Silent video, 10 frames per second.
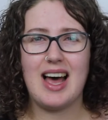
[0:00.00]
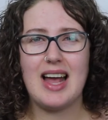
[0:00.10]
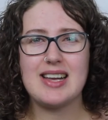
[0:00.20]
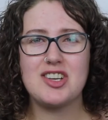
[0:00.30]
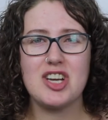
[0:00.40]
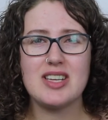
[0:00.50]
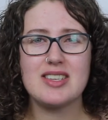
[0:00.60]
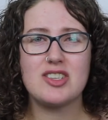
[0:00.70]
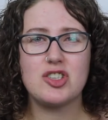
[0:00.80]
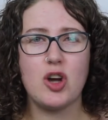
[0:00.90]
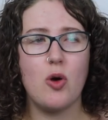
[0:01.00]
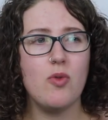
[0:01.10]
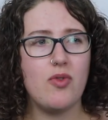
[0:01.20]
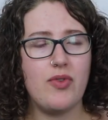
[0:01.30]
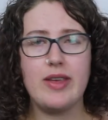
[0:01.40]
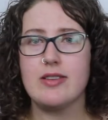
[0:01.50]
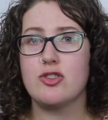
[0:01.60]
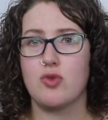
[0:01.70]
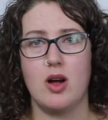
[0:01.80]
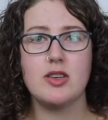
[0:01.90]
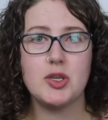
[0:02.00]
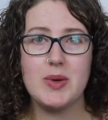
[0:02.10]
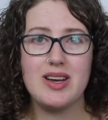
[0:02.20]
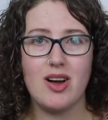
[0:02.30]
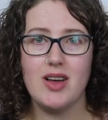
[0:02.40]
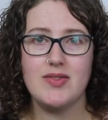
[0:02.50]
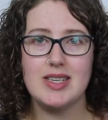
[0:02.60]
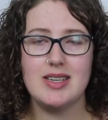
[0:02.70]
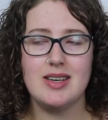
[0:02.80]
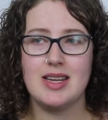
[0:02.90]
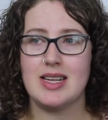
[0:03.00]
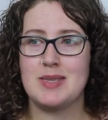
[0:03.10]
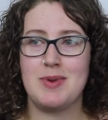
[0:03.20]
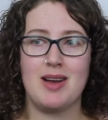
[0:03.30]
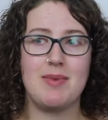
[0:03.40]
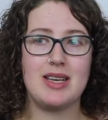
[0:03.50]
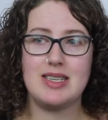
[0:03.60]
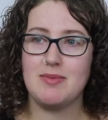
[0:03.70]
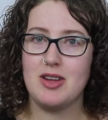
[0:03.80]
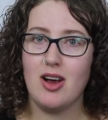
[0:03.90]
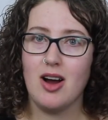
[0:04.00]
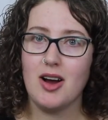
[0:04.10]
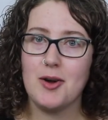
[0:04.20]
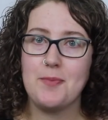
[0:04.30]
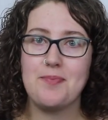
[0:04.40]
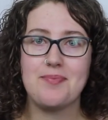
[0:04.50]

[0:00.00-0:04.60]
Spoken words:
I just don't feel drawn to it often. It's been on my TBR.